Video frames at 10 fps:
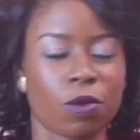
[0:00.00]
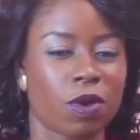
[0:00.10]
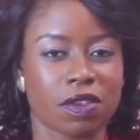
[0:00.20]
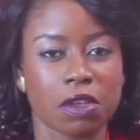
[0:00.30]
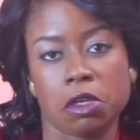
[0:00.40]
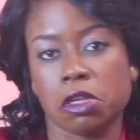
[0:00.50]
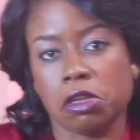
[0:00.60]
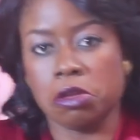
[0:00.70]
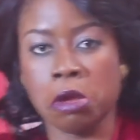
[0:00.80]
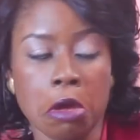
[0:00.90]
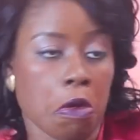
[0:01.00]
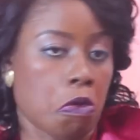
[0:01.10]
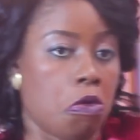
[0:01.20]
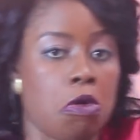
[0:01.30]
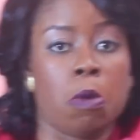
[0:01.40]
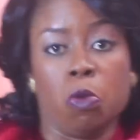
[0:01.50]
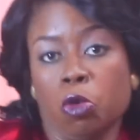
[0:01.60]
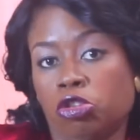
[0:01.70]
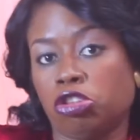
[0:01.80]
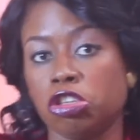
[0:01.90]
It wasn't the, oh, I'm
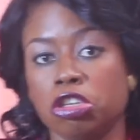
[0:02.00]
Uchi,